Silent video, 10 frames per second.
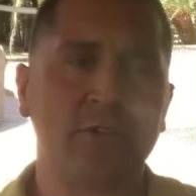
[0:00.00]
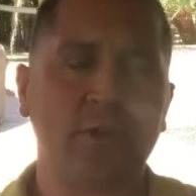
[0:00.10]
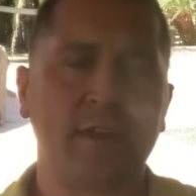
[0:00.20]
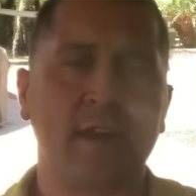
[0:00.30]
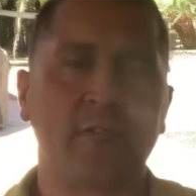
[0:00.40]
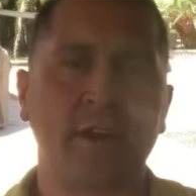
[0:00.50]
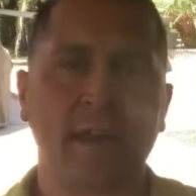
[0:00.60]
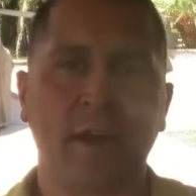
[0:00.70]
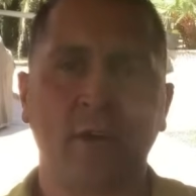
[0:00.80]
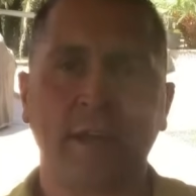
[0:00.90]
you cannot
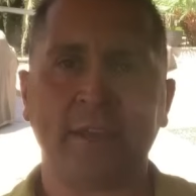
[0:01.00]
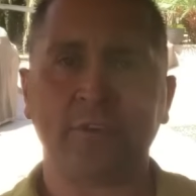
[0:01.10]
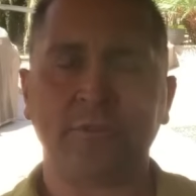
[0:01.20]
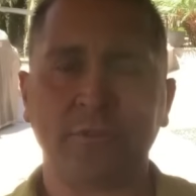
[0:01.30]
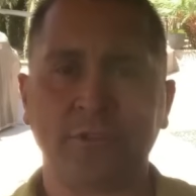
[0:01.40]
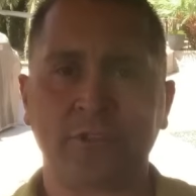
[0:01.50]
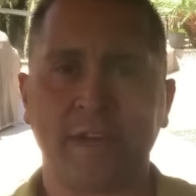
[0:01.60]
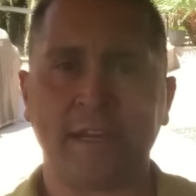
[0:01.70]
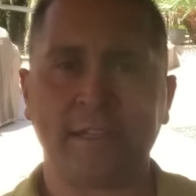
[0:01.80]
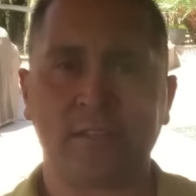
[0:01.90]
rent out interval
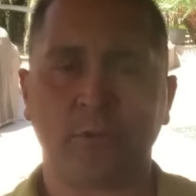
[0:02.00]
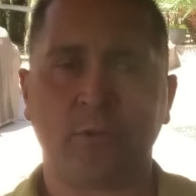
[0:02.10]
trades